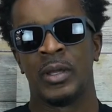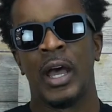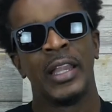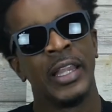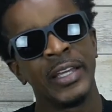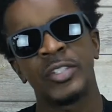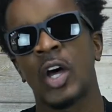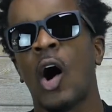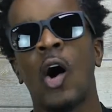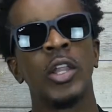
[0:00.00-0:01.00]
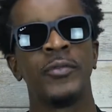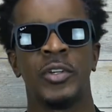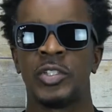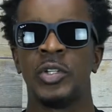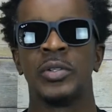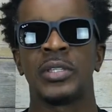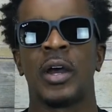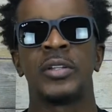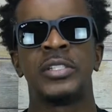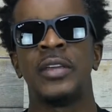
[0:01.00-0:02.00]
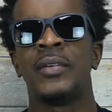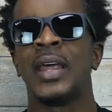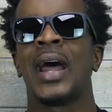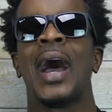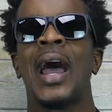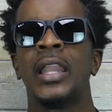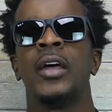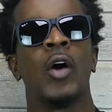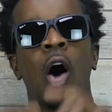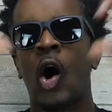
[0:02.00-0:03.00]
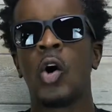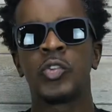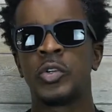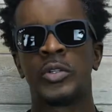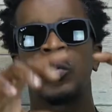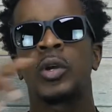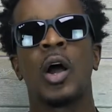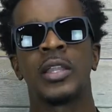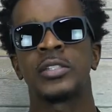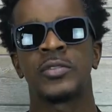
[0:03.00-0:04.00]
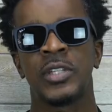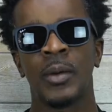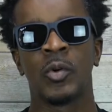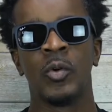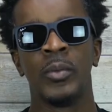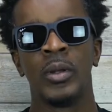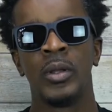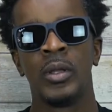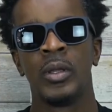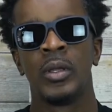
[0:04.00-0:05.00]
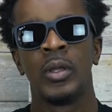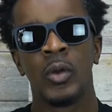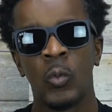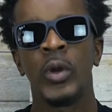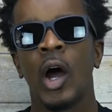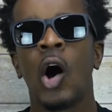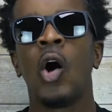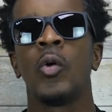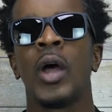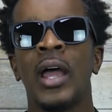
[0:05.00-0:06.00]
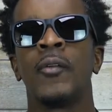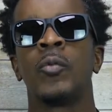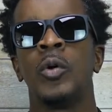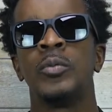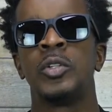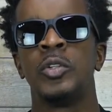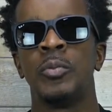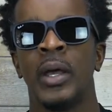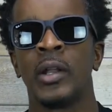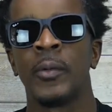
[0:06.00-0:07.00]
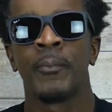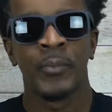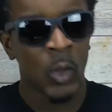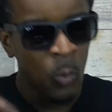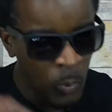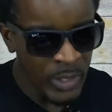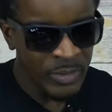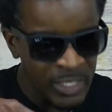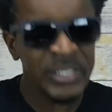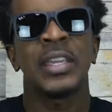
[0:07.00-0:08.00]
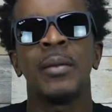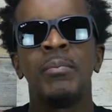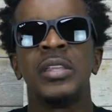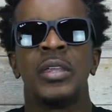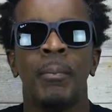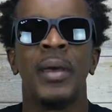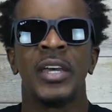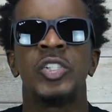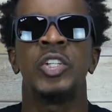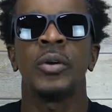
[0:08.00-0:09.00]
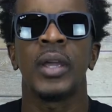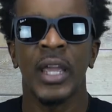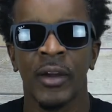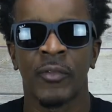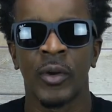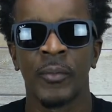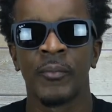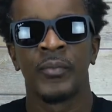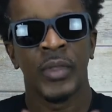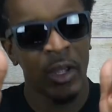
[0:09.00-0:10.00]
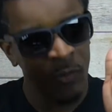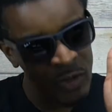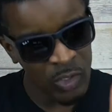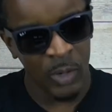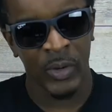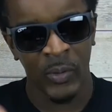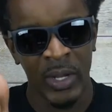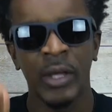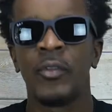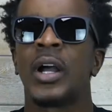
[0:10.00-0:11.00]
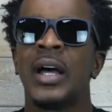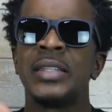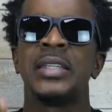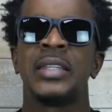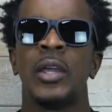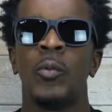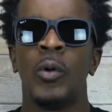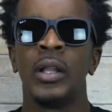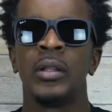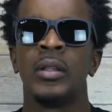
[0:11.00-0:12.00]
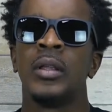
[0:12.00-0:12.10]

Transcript: Unless all of your students are achieving at a high level, all students, regardless of subgroup, we all have room to do better. We, this can be the best year ever if we start with grade level content day one,